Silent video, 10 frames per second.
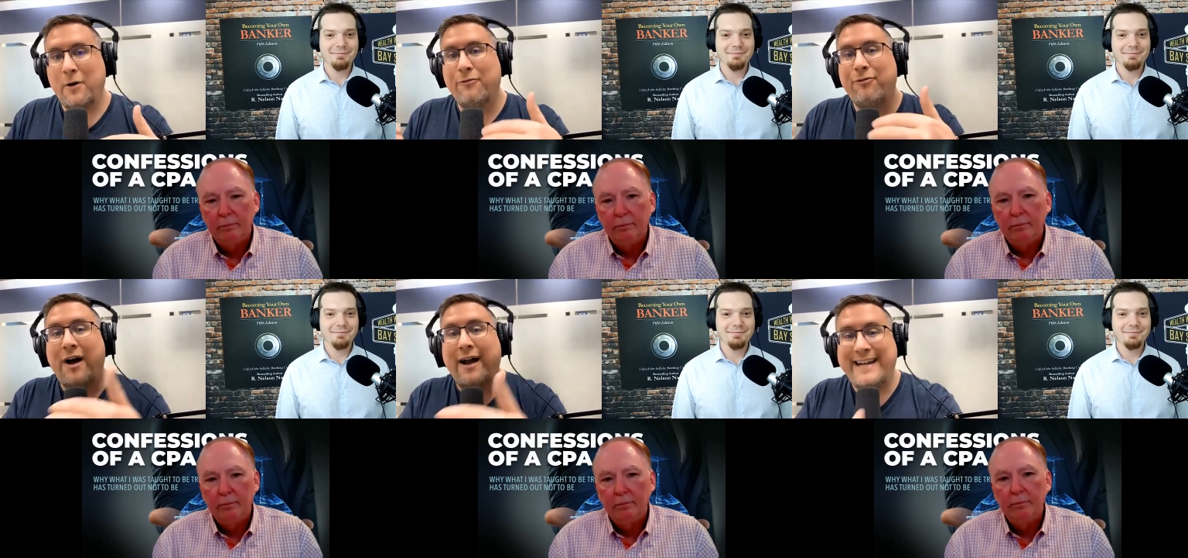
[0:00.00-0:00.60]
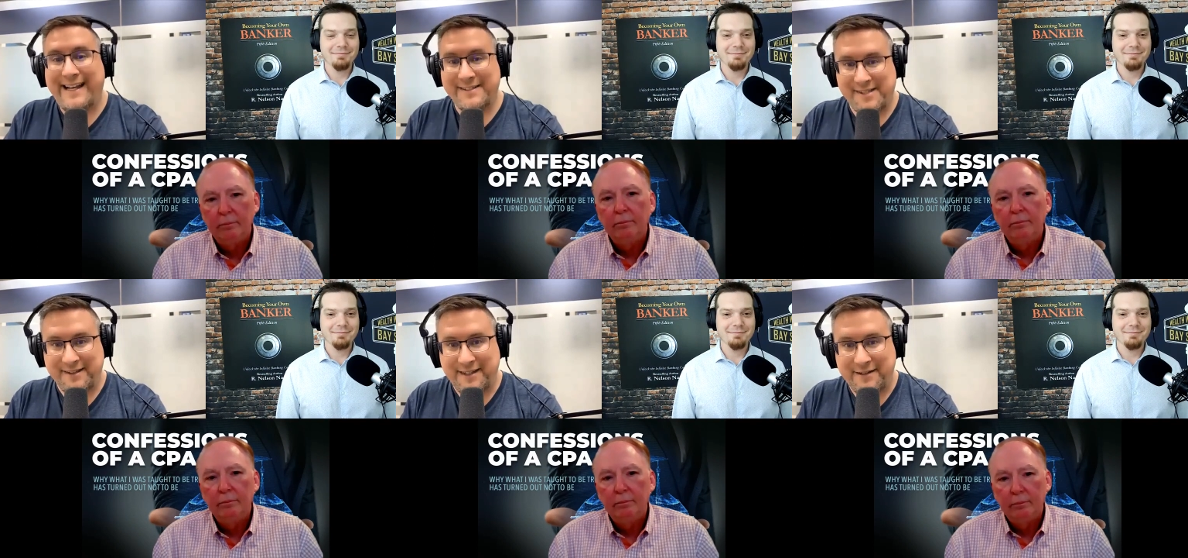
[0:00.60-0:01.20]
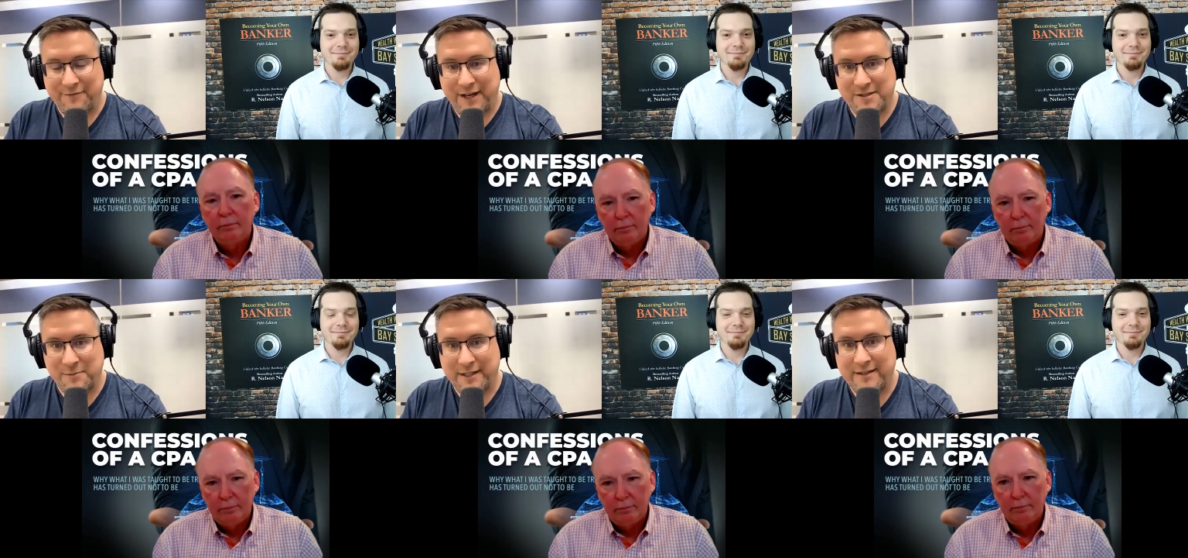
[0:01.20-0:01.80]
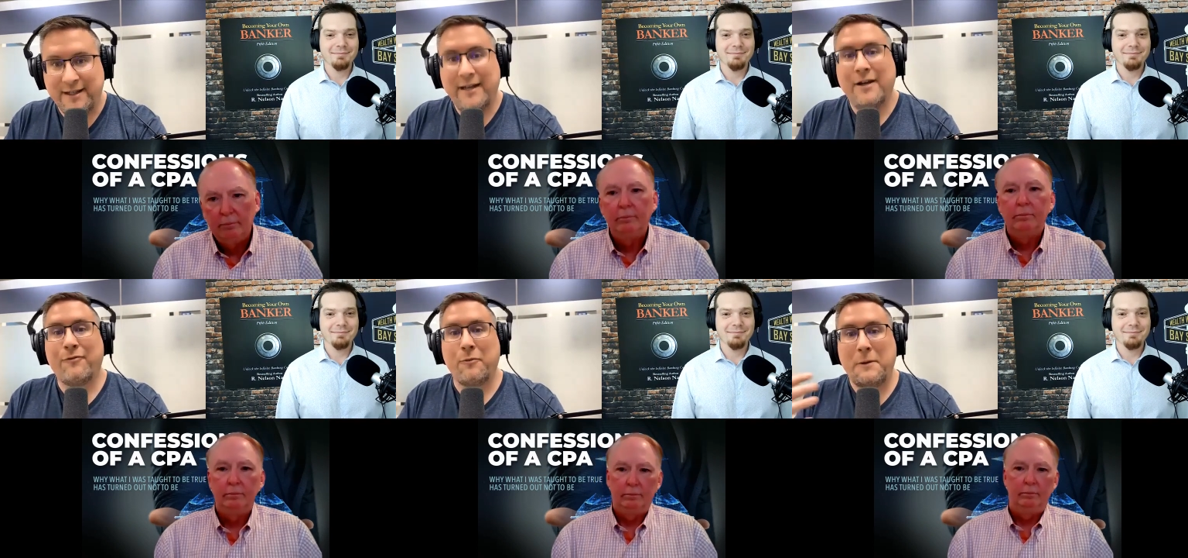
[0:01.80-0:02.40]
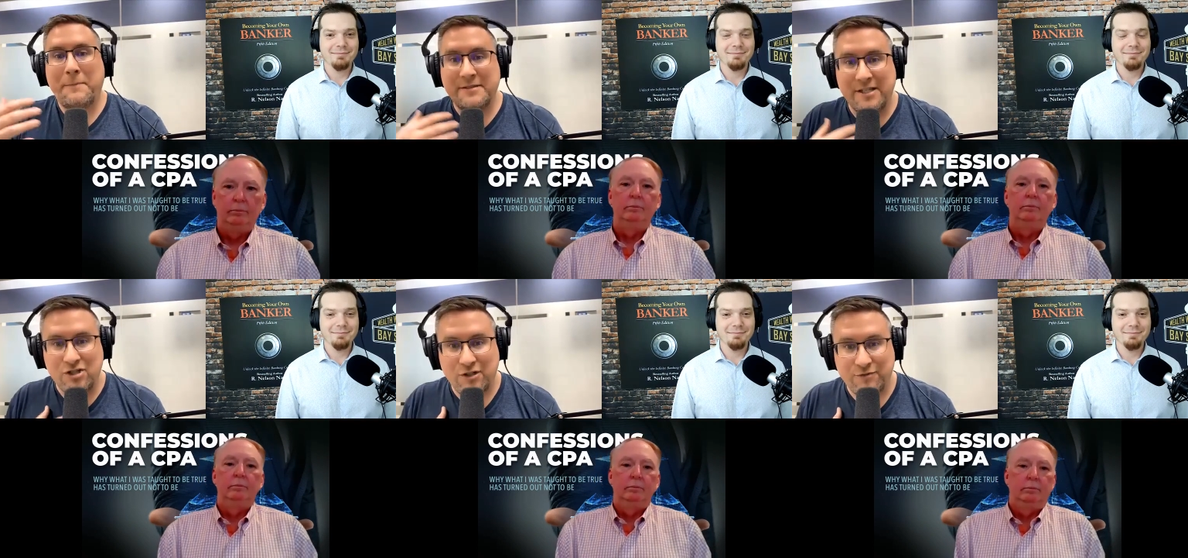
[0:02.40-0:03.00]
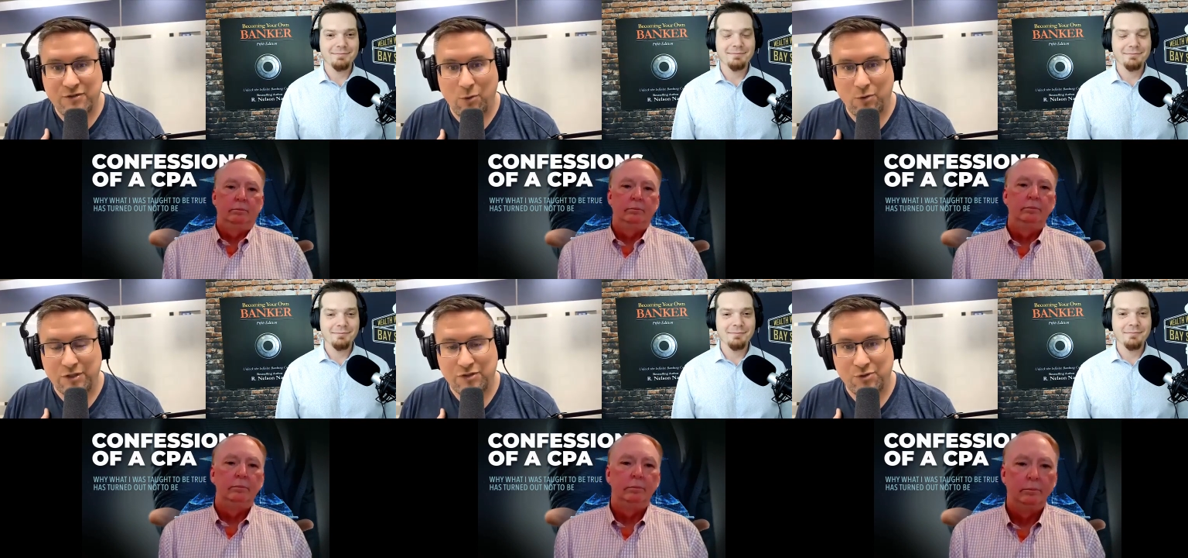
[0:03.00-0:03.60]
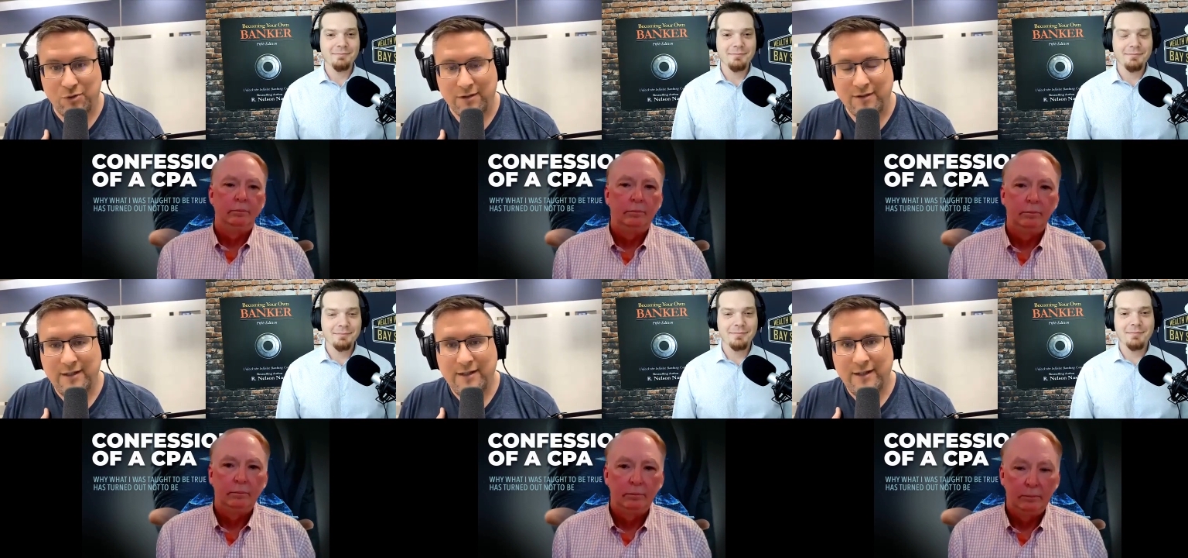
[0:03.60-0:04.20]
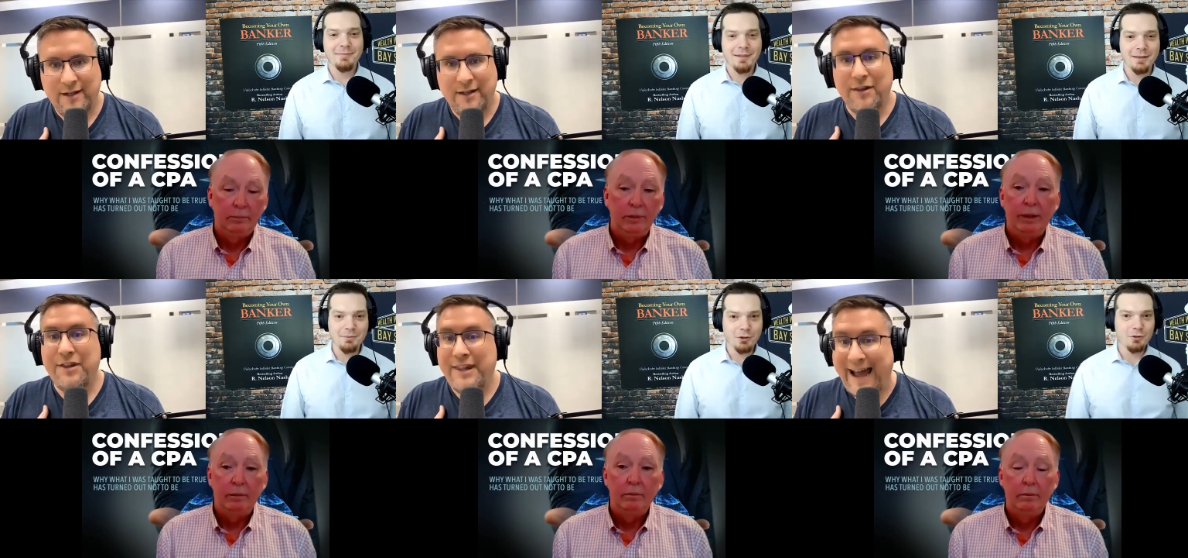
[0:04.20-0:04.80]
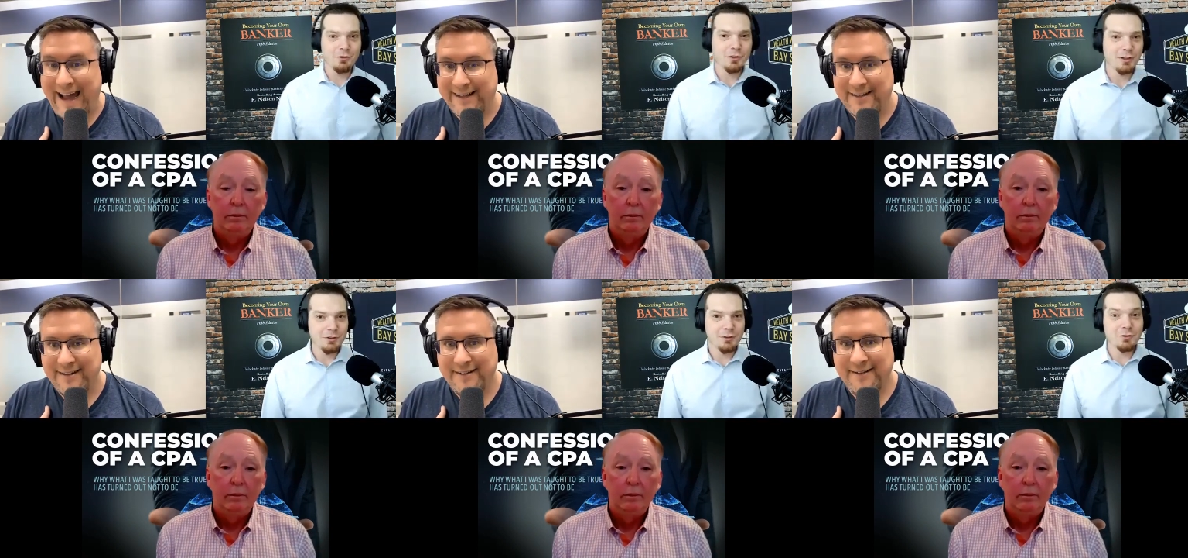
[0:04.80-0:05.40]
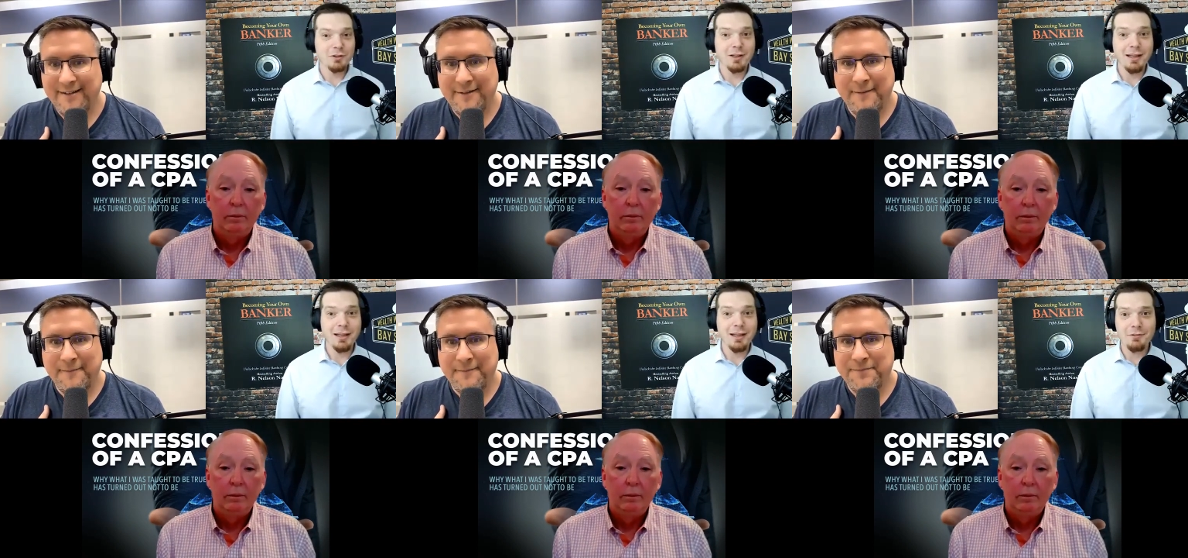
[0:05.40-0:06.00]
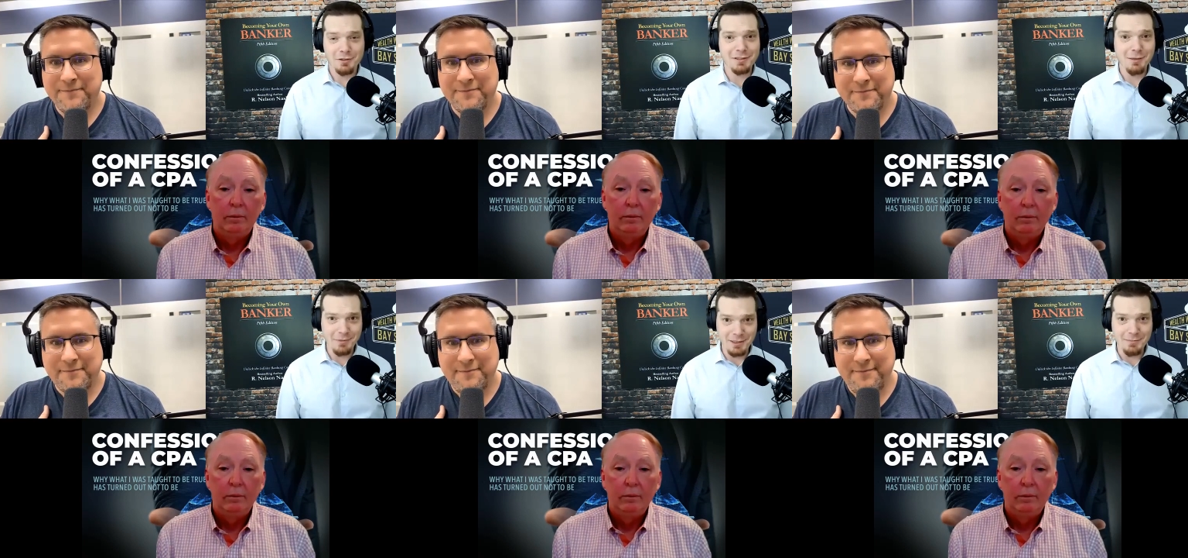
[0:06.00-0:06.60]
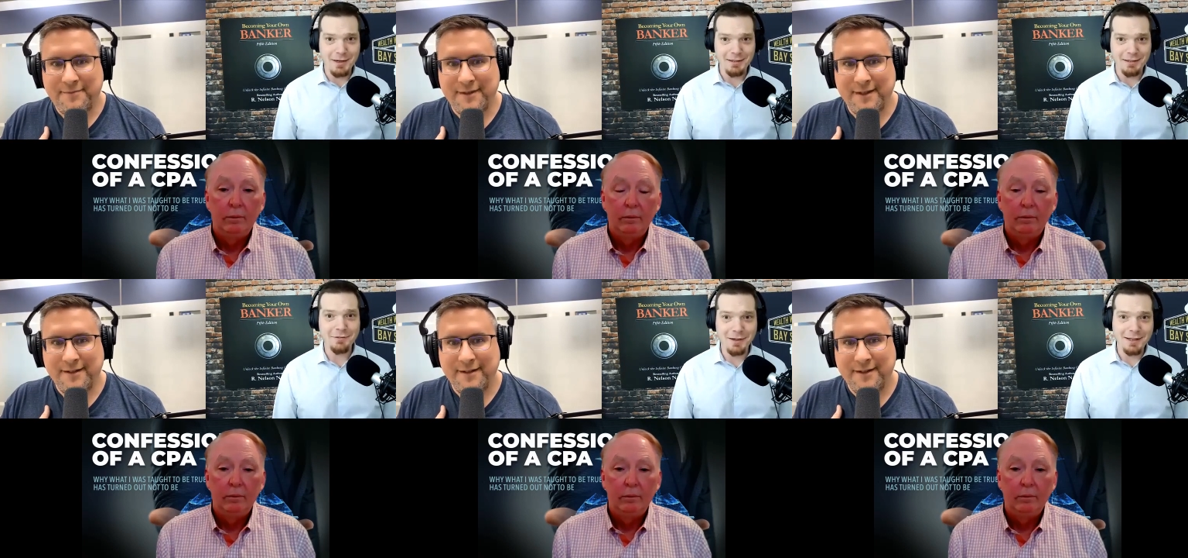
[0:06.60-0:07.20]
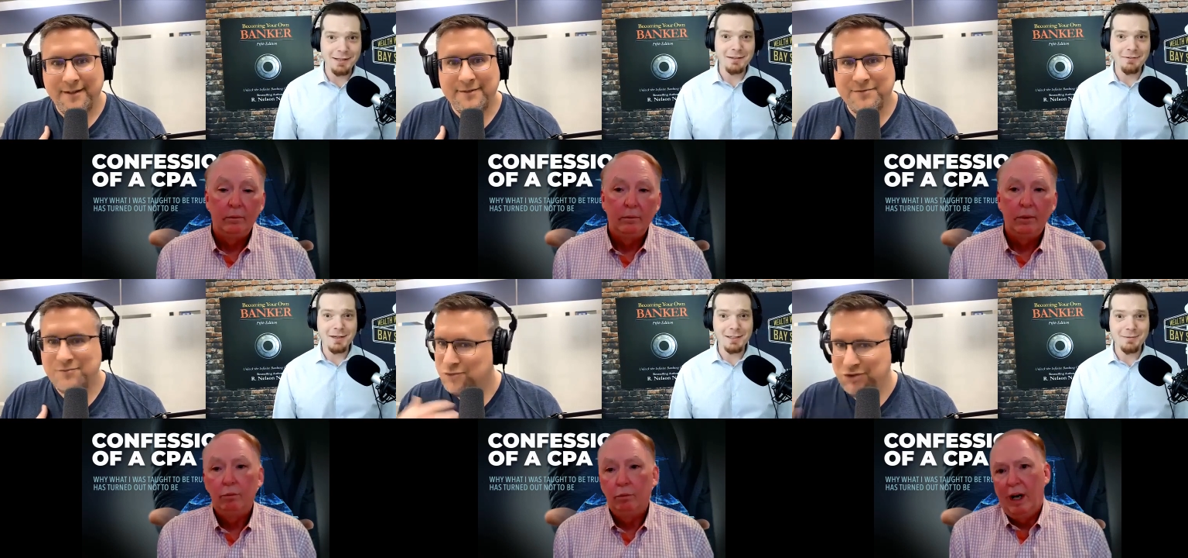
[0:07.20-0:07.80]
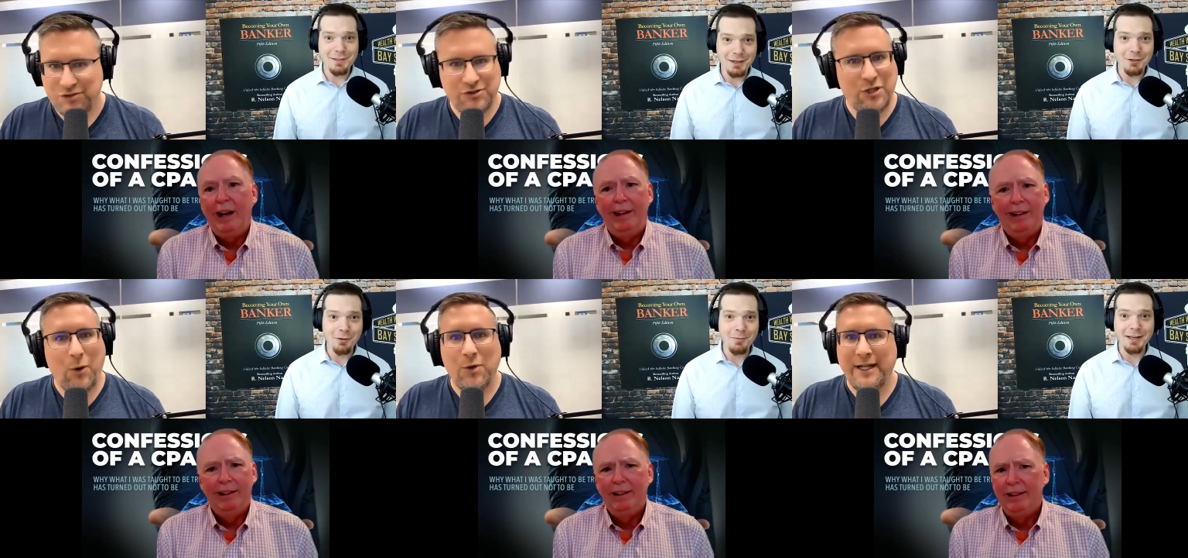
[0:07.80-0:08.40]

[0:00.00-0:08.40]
Speaker 1: about financing the investment from a position of total control.
Speaker 2: Yeah. If that using using the life insurance company's money to finance the investment. Right.